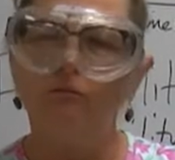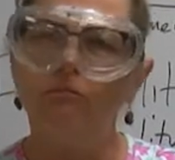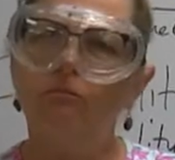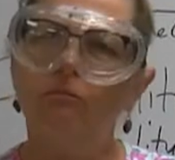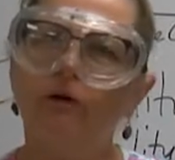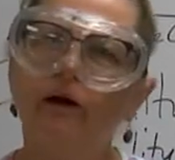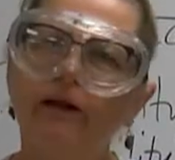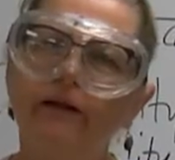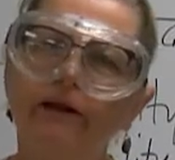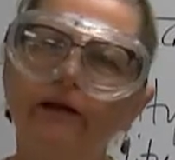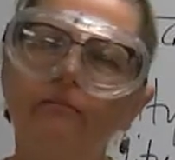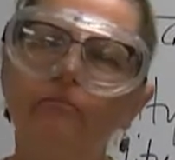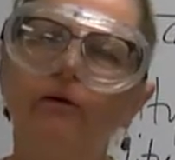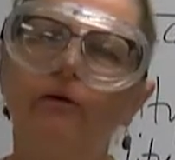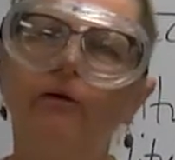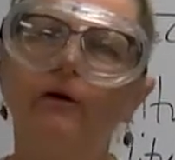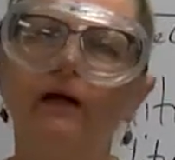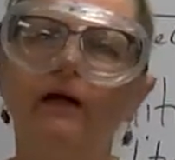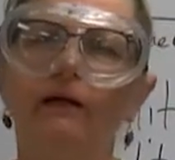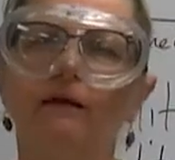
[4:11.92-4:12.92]
boiling
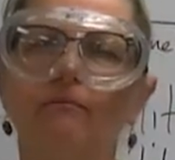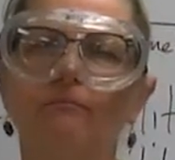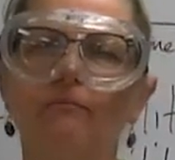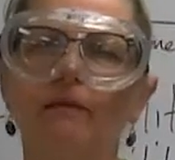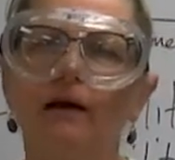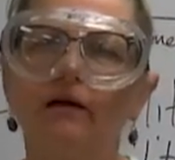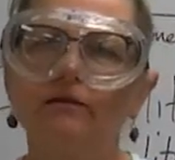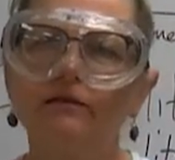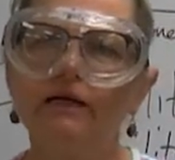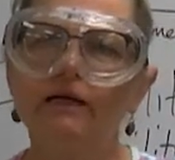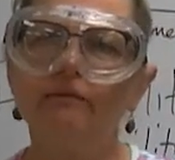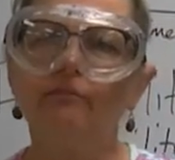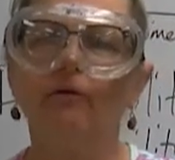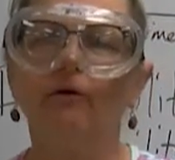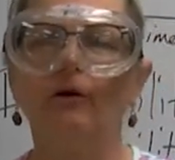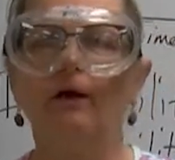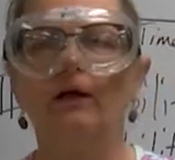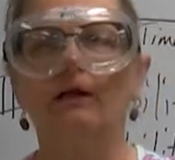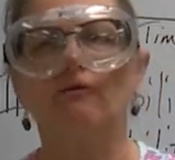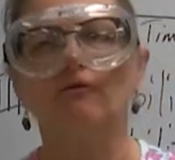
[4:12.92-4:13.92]
point, melting
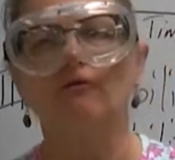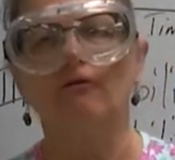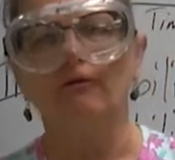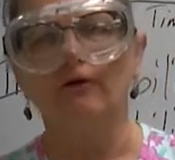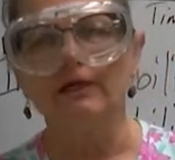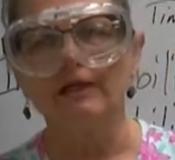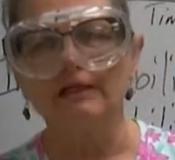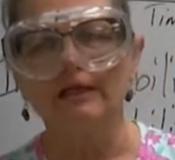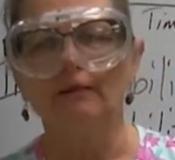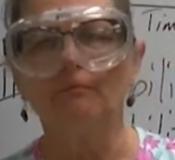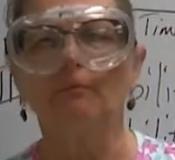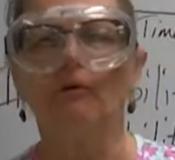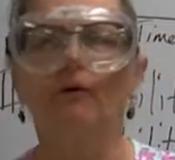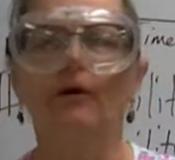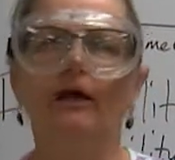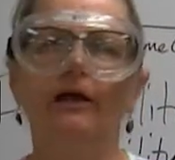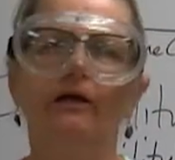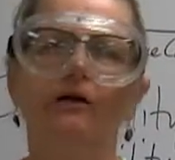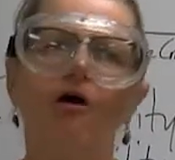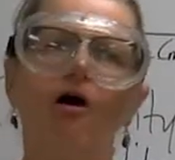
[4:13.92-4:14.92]
point, freezing
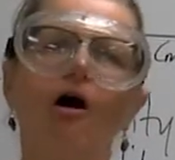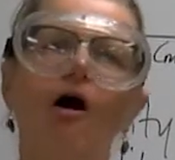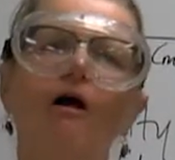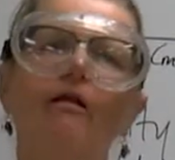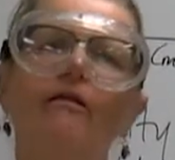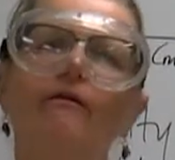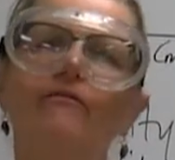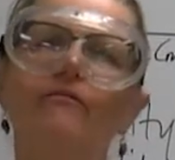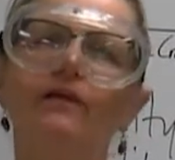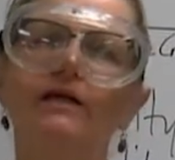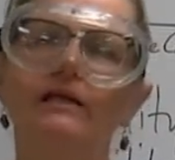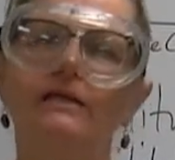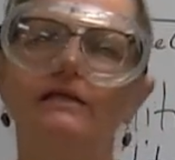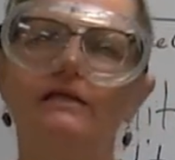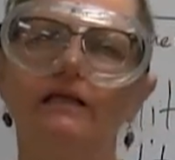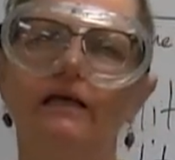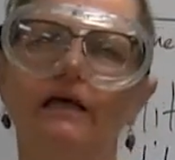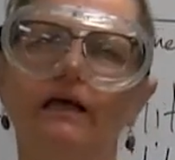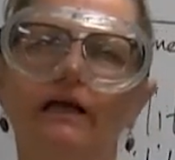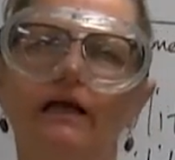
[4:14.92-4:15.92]
point. All of these
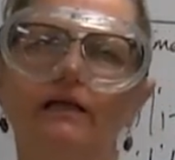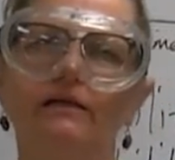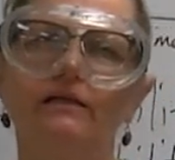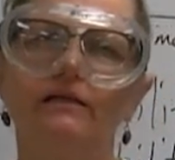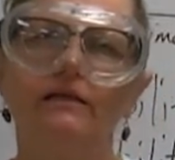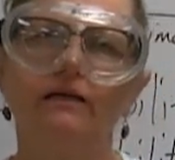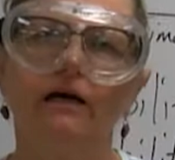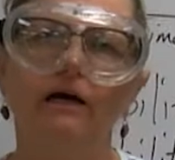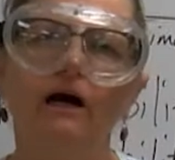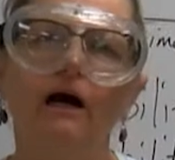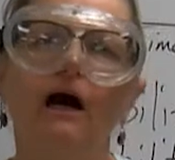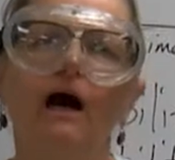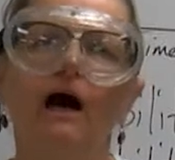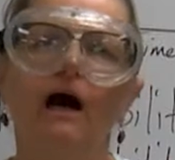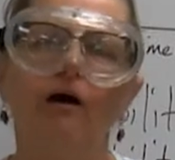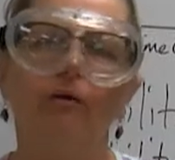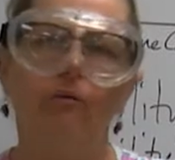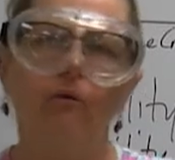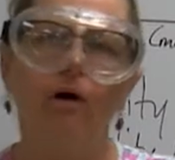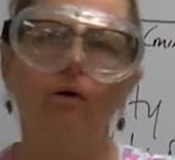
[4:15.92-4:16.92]
things
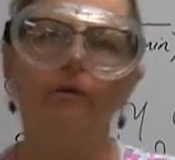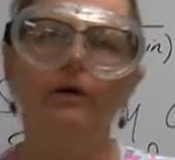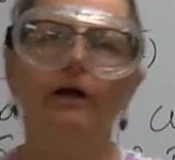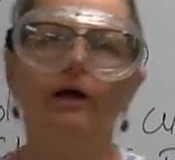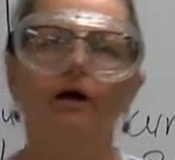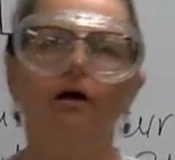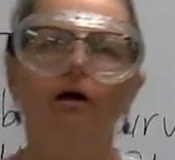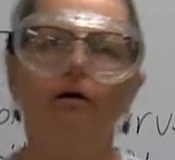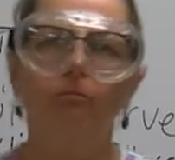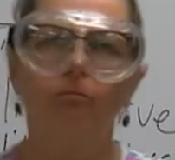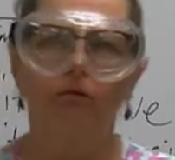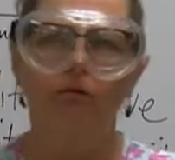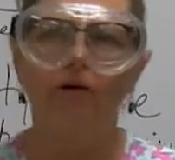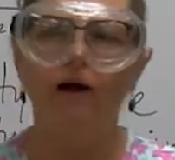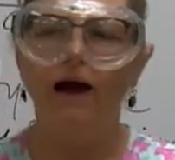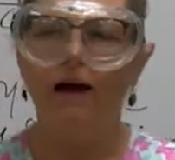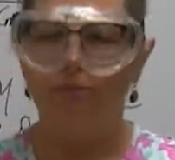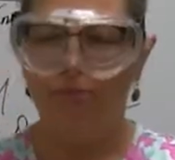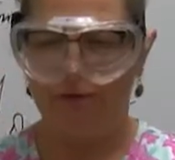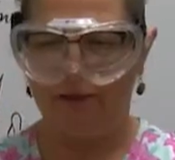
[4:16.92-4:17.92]
are what we call
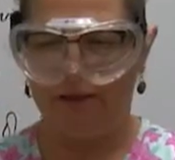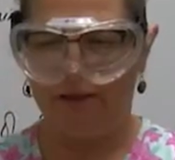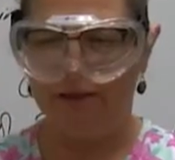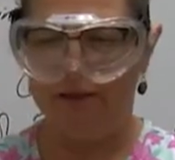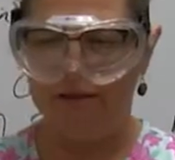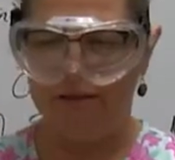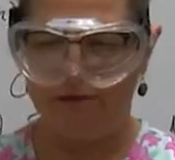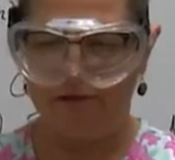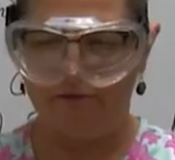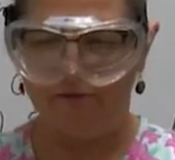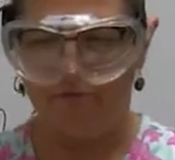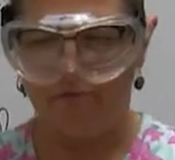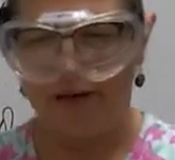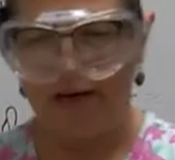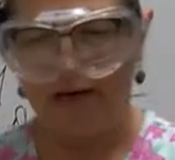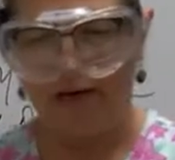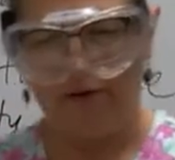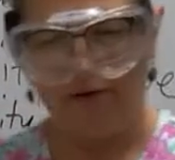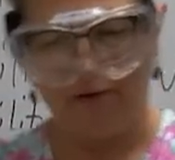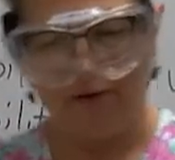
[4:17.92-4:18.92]
properties of
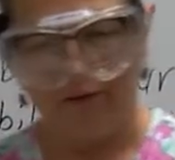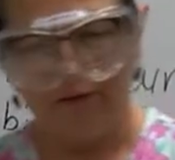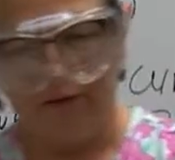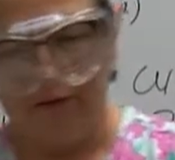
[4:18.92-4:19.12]
matter.